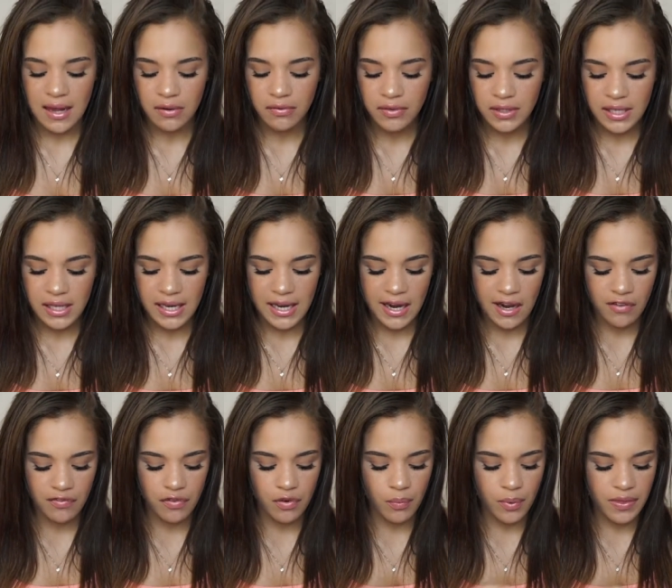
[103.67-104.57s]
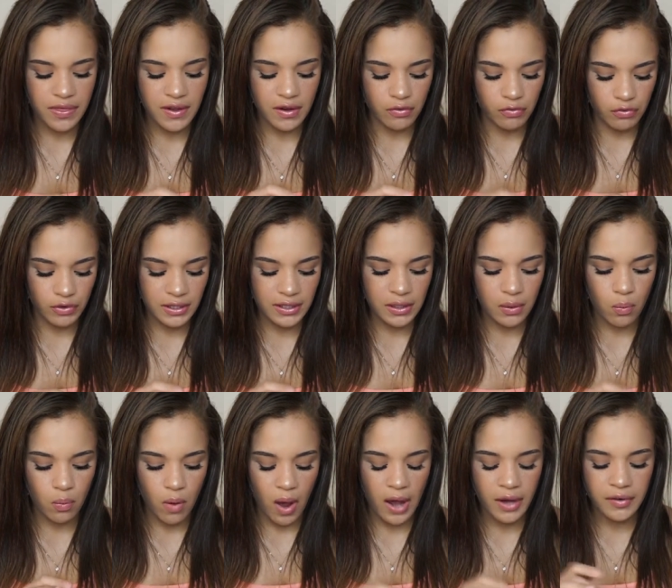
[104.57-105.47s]
I don't really care for when they're really
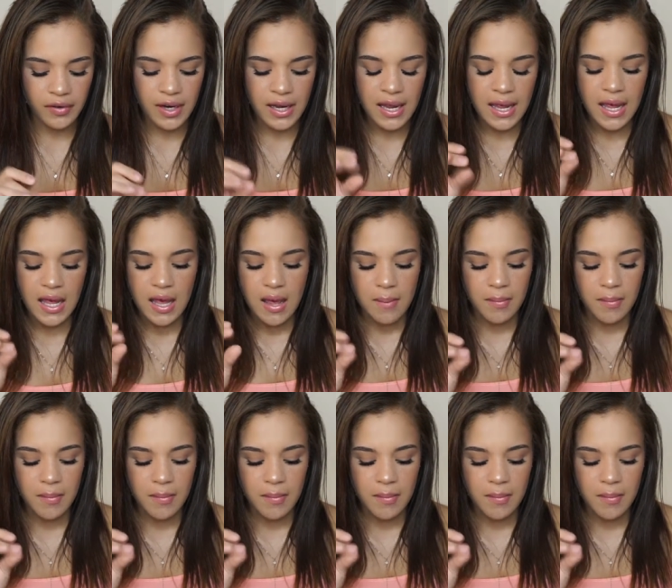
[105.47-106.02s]
watery,